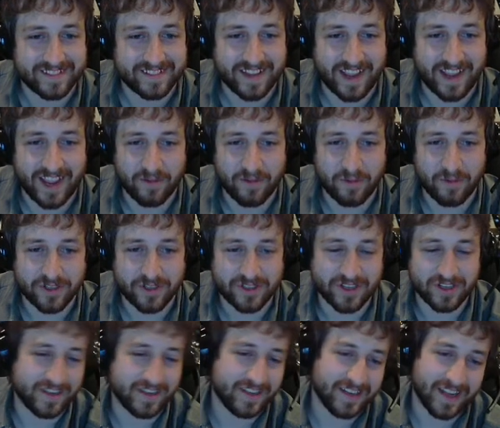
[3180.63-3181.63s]
I wish
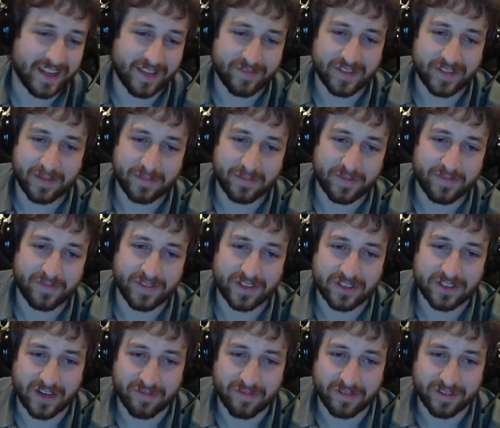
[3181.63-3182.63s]
I didn't have time to
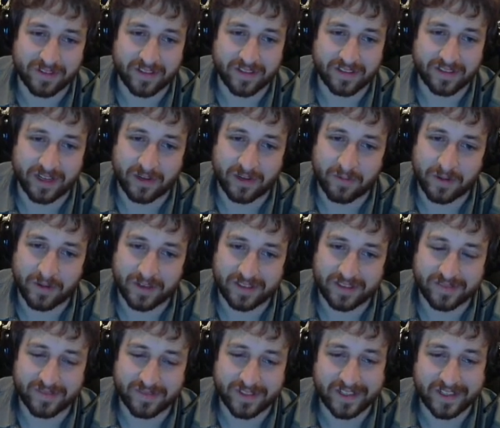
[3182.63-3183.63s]
finish everything that I wanted
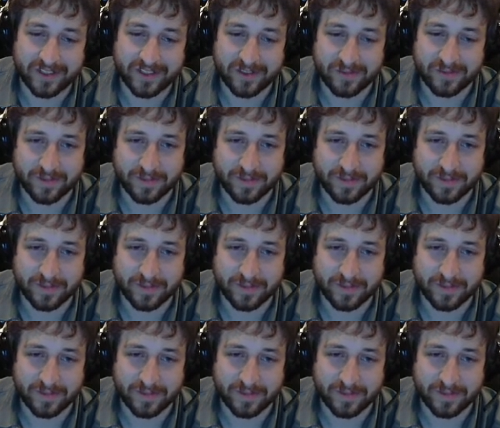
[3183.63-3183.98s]
to finish with